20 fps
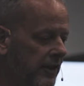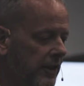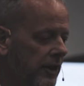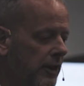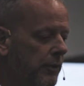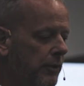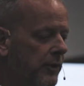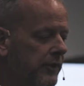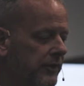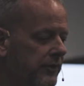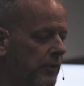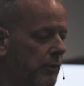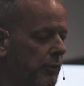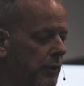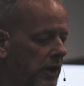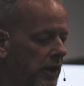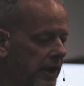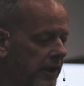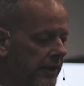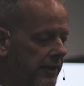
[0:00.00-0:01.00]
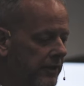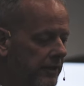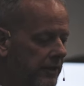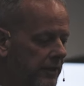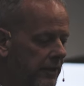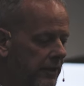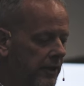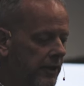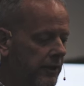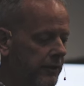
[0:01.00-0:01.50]
who is the one
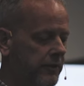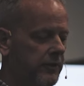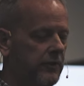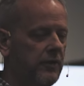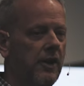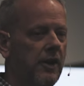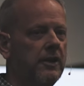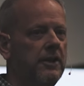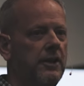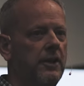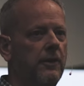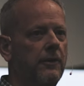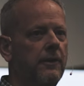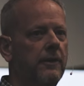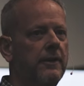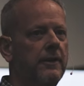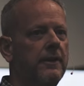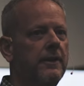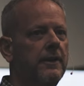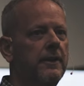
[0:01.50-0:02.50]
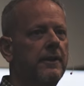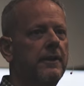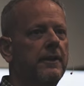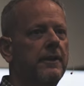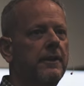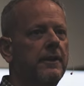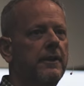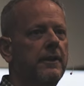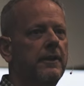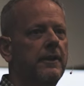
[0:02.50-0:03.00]
who struck you?
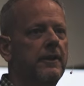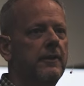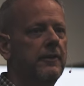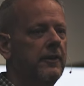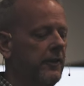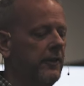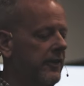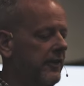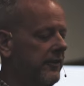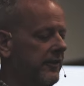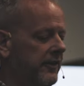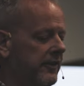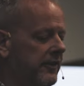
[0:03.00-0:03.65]
So this